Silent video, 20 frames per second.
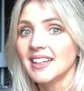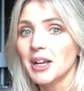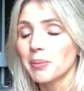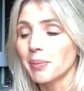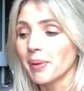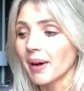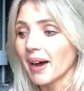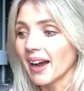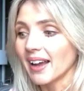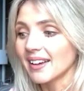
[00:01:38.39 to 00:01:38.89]

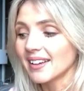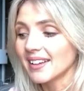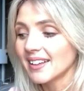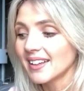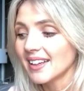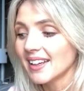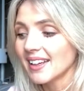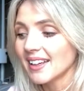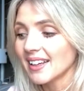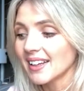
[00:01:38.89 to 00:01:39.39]
But
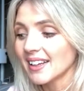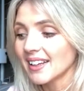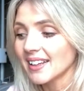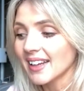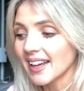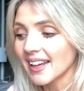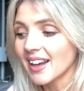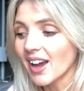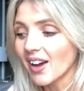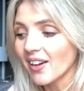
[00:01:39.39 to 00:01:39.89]

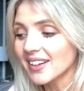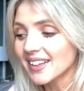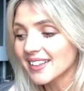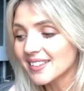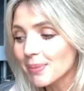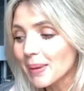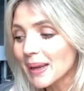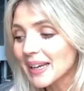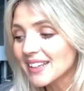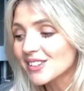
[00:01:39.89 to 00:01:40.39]
yeah, no, it's
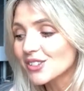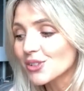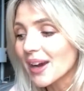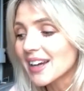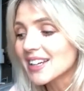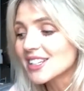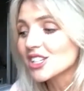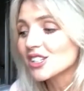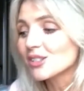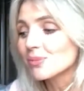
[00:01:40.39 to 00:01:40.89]
been a
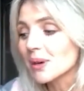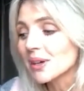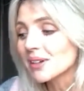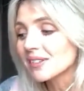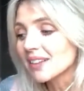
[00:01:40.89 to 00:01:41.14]
strange experience.